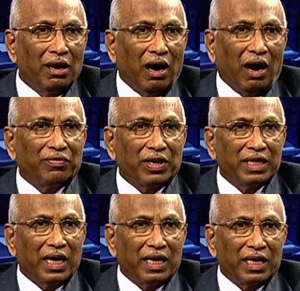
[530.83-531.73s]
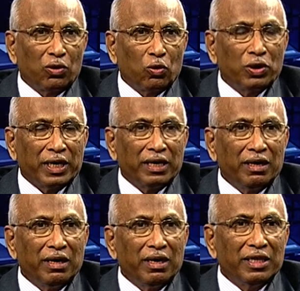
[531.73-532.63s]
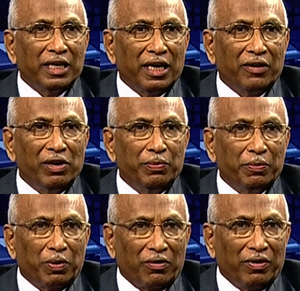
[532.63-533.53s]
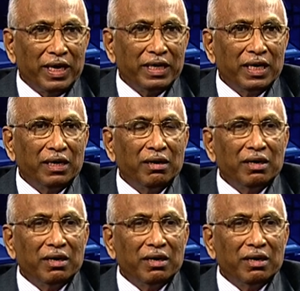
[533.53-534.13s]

After they are recruited, they will be provided